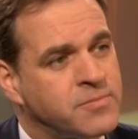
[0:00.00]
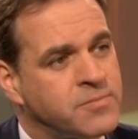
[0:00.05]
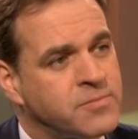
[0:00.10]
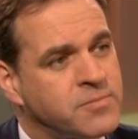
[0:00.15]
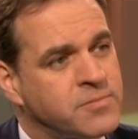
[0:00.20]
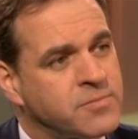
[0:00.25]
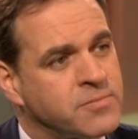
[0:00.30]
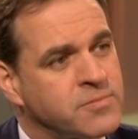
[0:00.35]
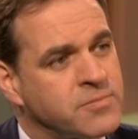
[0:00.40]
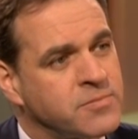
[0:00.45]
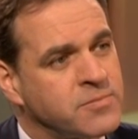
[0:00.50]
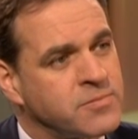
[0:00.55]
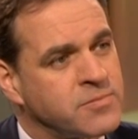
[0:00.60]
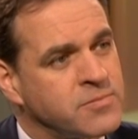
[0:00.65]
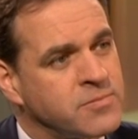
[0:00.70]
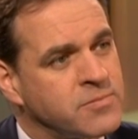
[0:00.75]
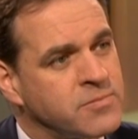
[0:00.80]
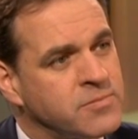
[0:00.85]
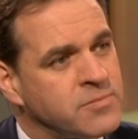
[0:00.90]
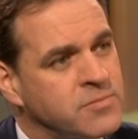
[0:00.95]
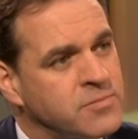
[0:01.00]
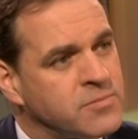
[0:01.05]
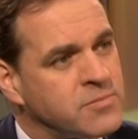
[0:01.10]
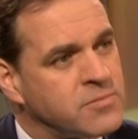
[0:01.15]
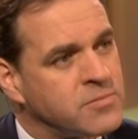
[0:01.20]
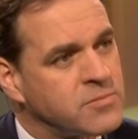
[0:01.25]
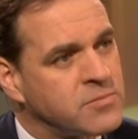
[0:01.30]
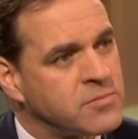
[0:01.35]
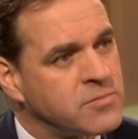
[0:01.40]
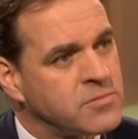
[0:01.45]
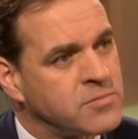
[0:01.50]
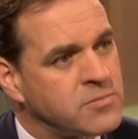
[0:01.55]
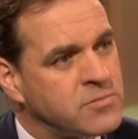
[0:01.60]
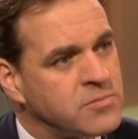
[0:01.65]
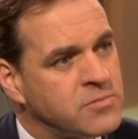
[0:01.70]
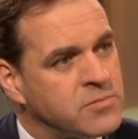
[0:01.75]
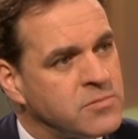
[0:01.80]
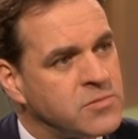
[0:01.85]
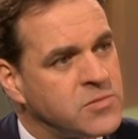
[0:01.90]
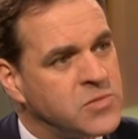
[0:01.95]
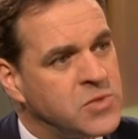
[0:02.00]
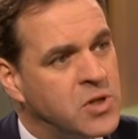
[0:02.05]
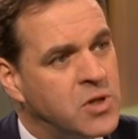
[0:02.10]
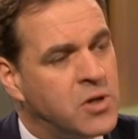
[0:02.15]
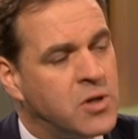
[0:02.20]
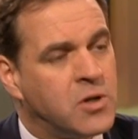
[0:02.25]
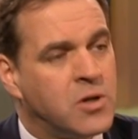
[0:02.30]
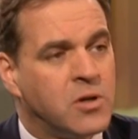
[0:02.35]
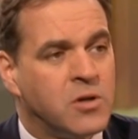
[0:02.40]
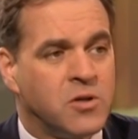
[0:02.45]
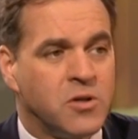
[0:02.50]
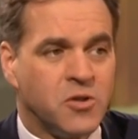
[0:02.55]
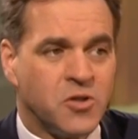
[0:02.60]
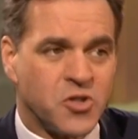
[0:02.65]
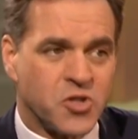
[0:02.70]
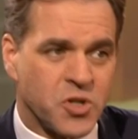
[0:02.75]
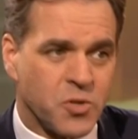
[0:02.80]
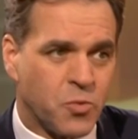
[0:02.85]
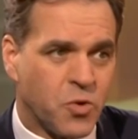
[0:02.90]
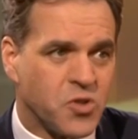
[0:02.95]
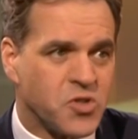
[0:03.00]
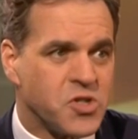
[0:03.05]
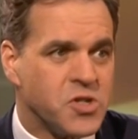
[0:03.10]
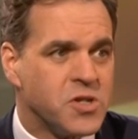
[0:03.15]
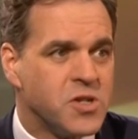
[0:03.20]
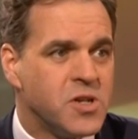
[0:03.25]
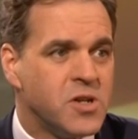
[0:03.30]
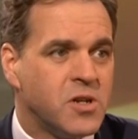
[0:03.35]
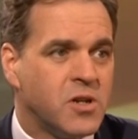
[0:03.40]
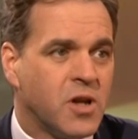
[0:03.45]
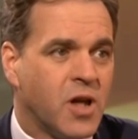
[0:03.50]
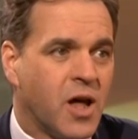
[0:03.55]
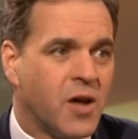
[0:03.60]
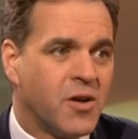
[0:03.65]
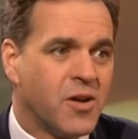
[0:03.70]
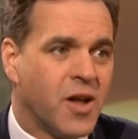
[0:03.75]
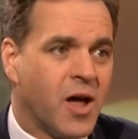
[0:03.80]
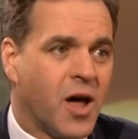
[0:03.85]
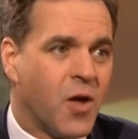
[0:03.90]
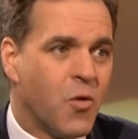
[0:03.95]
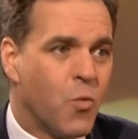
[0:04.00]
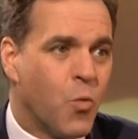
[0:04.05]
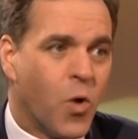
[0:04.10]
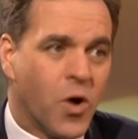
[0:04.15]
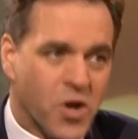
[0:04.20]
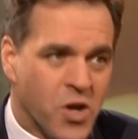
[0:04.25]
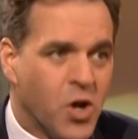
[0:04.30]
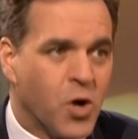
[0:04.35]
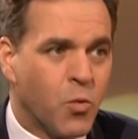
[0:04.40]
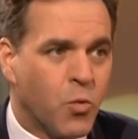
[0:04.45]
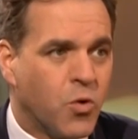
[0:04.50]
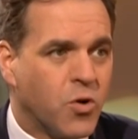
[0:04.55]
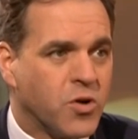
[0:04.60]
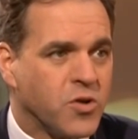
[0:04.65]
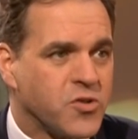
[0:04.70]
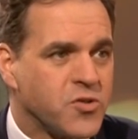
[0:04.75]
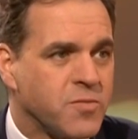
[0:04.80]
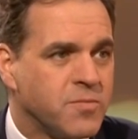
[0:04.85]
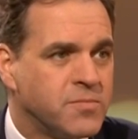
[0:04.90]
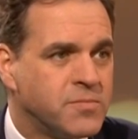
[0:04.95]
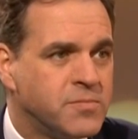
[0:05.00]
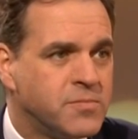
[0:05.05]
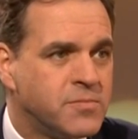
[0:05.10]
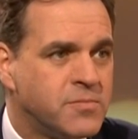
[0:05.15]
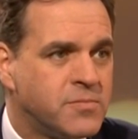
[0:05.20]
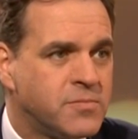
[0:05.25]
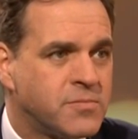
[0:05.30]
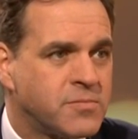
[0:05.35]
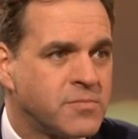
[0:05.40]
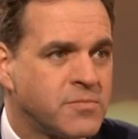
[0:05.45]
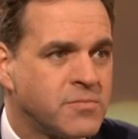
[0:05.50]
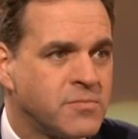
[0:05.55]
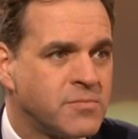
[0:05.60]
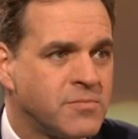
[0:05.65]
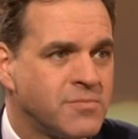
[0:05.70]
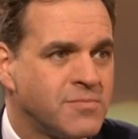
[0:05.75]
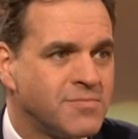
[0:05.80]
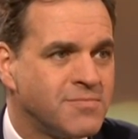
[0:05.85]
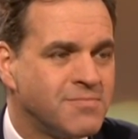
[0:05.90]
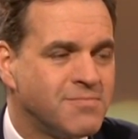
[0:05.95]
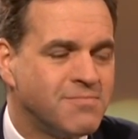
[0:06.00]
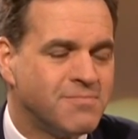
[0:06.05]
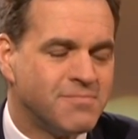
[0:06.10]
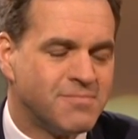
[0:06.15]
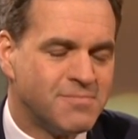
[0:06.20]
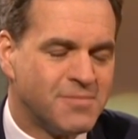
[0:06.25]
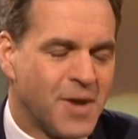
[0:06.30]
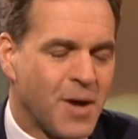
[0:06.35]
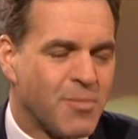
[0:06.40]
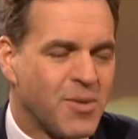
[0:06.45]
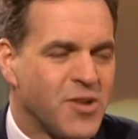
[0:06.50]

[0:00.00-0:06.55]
Well, she was also a wartime leader, wasn't she? We could argue too. She was indeed, and, and won her wars. Thank you very much indeed.